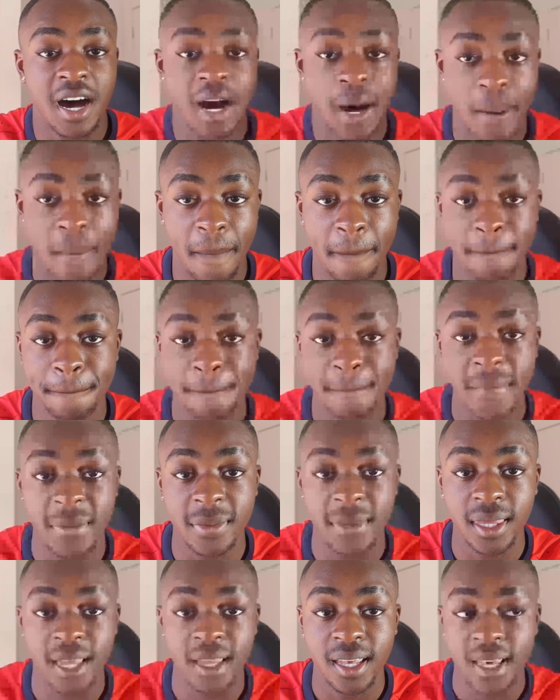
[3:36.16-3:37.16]

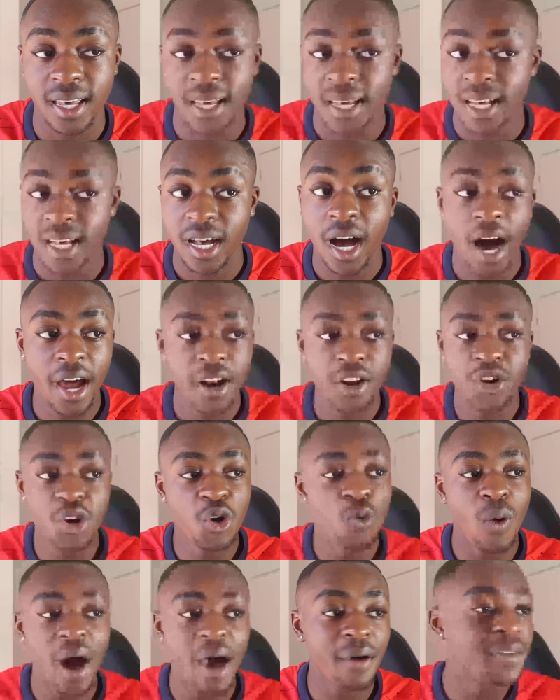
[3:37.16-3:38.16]
I don't
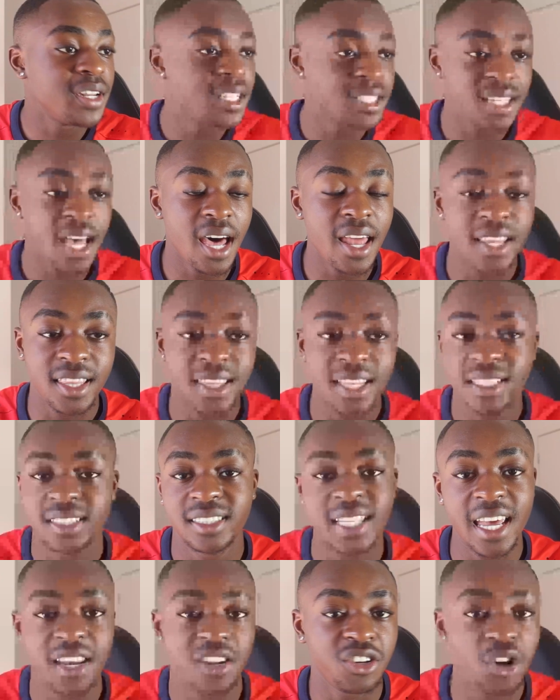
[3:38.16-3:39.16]
know why we decided this
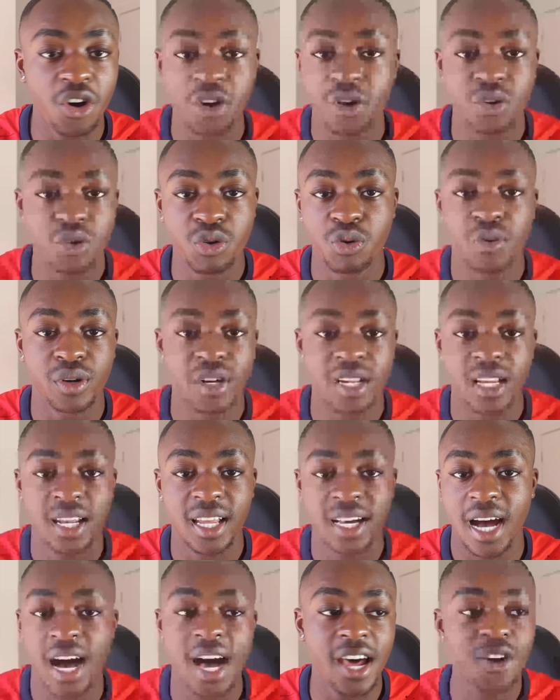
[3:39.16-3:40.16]
day to go to Norwood.
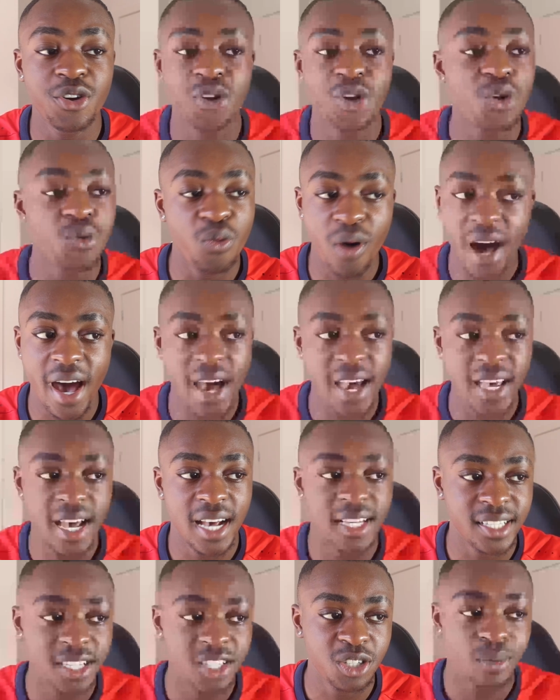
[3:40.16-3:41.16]
Like, I don't know why
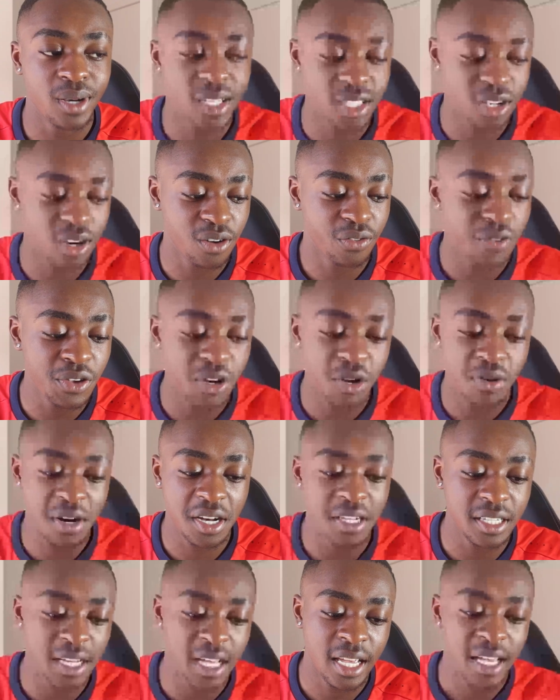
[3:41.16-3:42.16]
I said to myself, you know
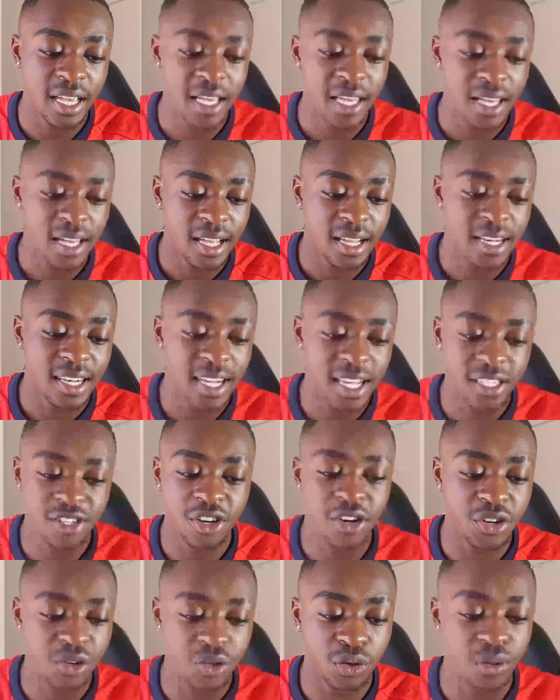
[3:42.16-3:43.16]
what? Let's
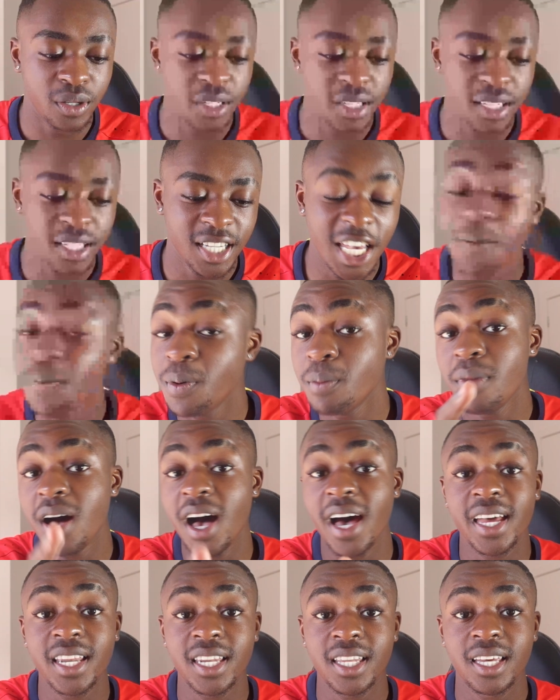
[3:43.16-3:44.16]
go to Norwood. Keep in
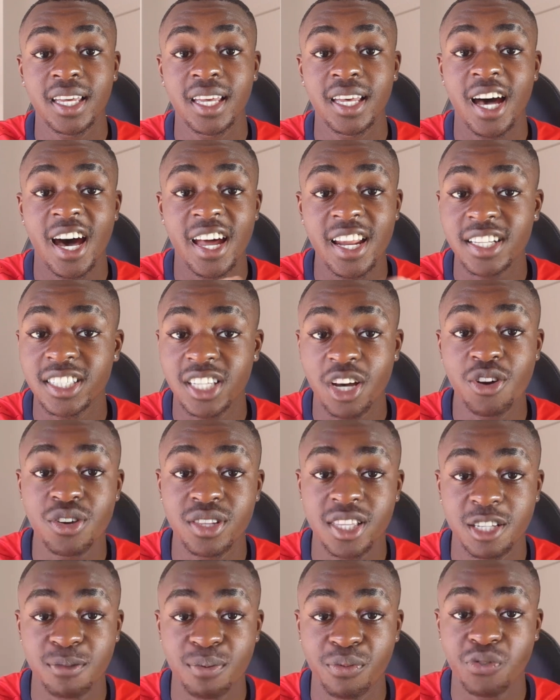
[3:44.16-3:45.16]
mind, I didn't tell
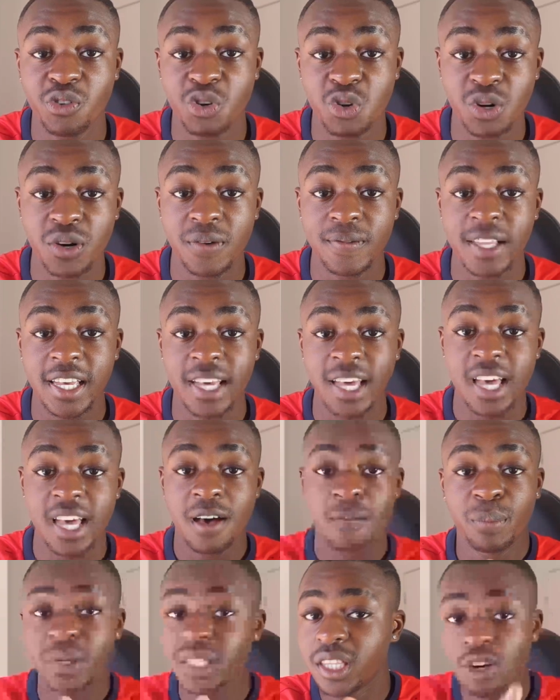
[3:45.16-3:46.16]
you this before,
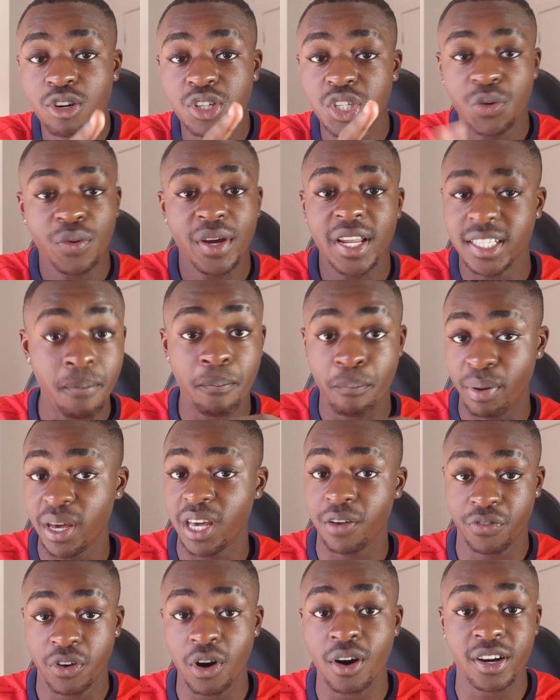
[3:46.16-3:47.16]
but there was already some
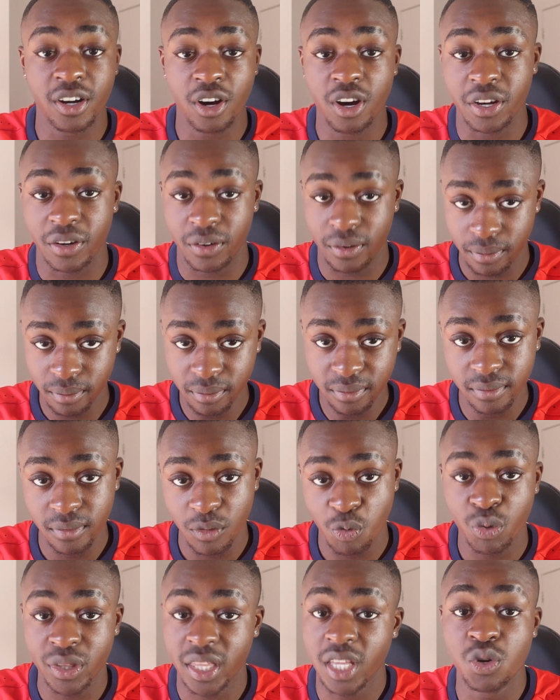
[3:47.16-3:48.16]
beef going on
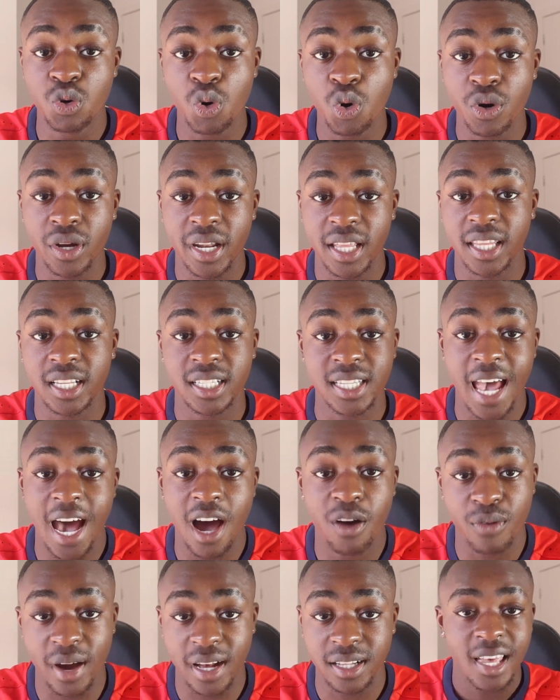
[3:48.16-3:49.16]
with the Norwood and the
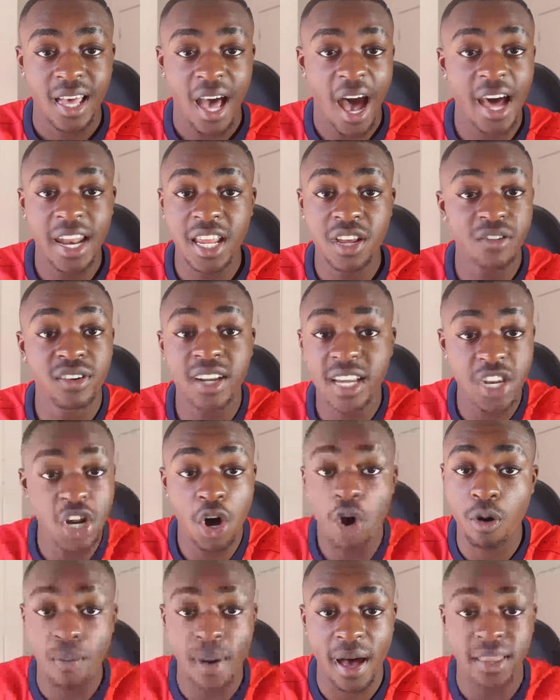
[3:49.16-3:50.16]
town rats. I didn't really
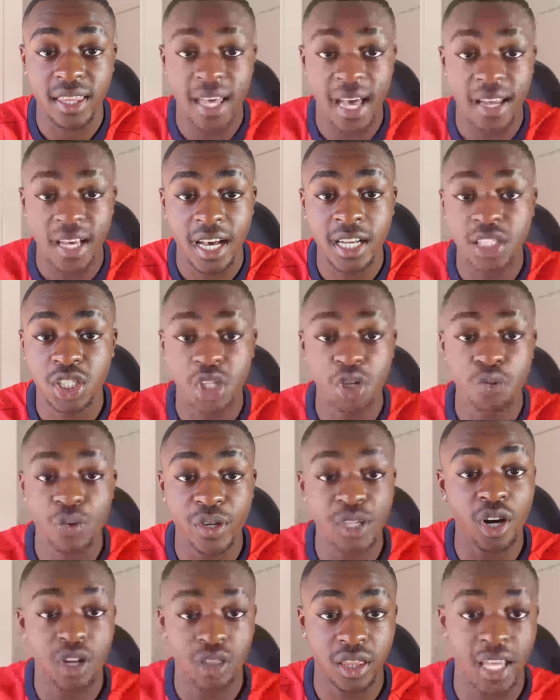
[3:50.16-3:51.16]
know about that until
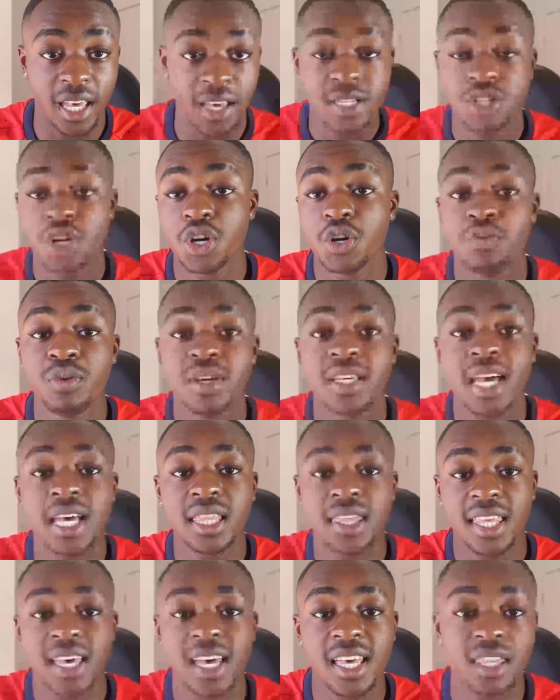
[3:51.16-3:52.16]
we got there. So we
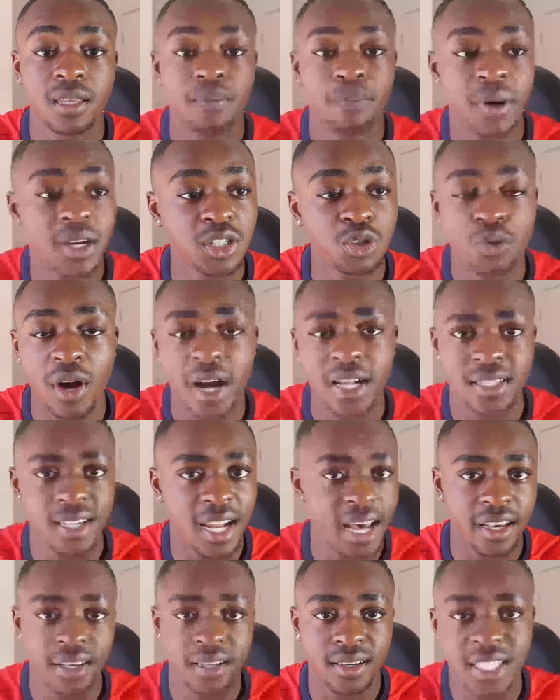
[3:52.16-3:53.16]
get there, the bus ride's
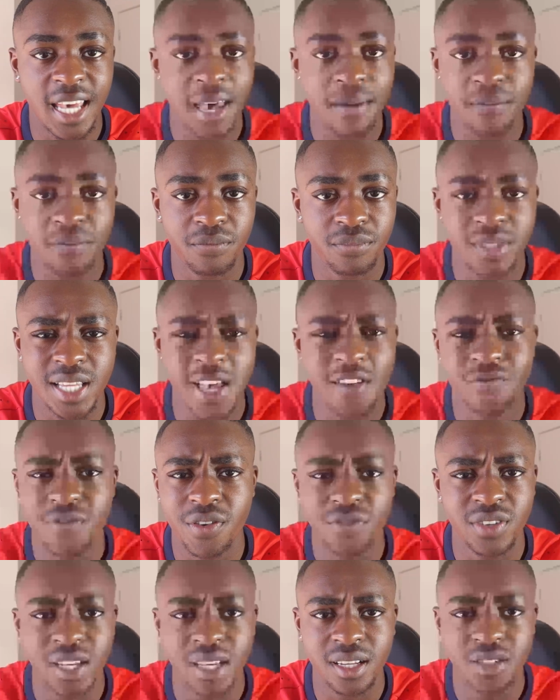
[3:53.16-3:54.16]
like 10,
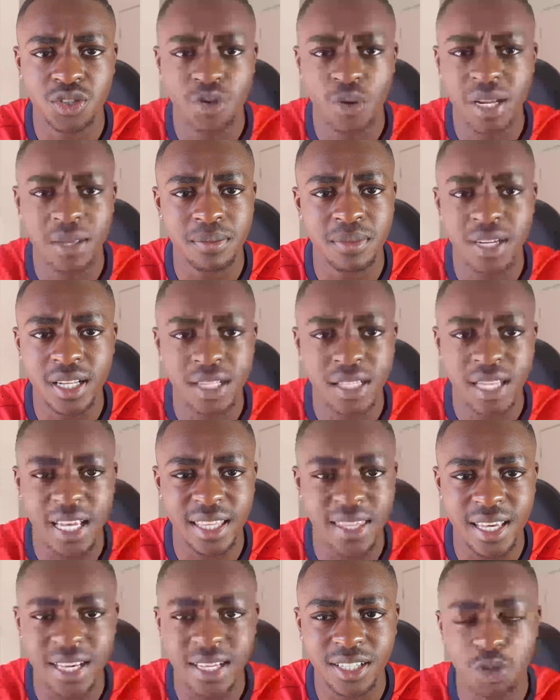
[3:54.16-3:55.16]
15, 20 minutes,
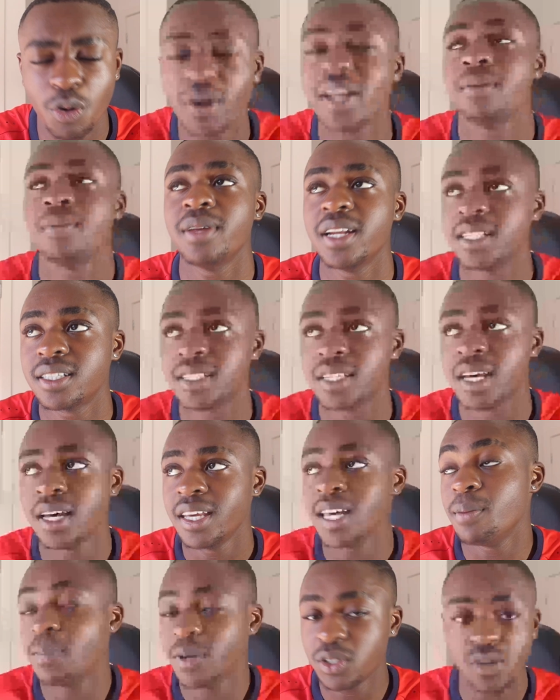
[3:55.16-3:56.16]
I think. 20 minutes.
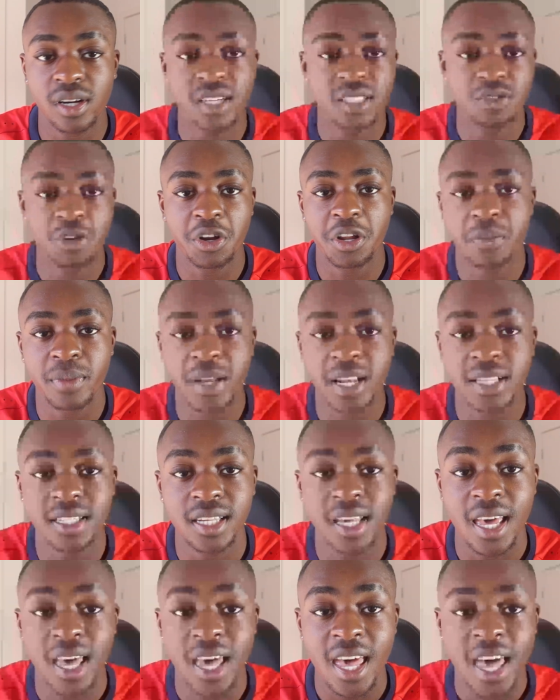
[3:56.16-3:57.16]
Yeah, bus ride's 20
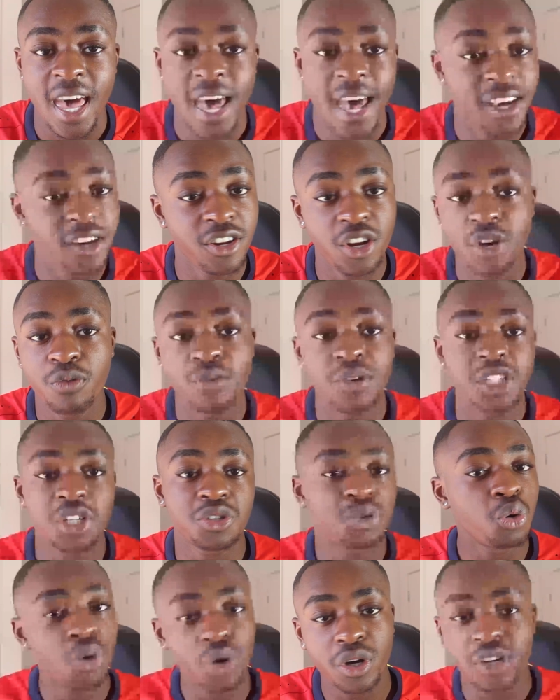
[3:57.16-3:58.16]
minutes. And you know, we're
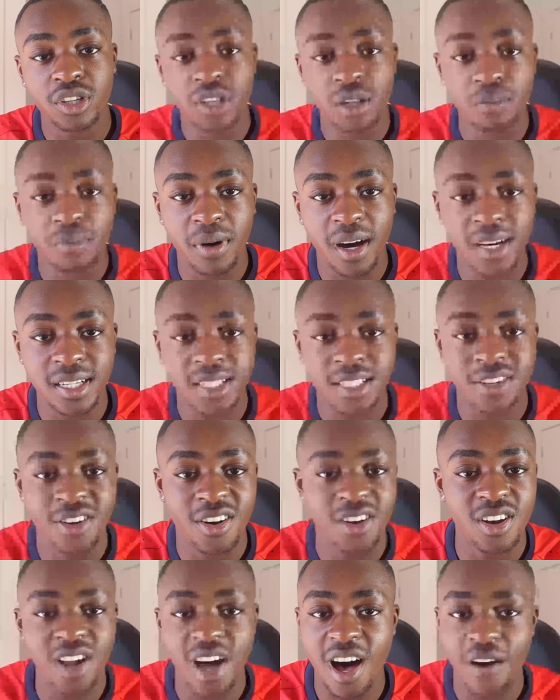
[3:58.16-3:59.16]
just talking on the bus, you
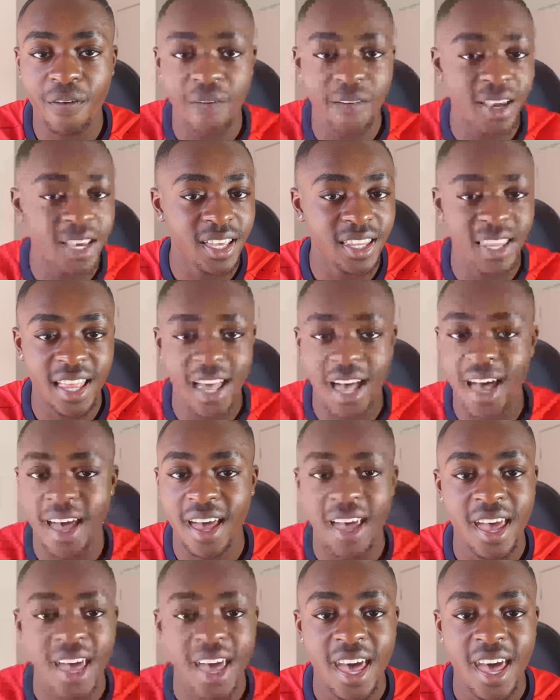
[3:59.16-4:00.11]
know, laughing and that.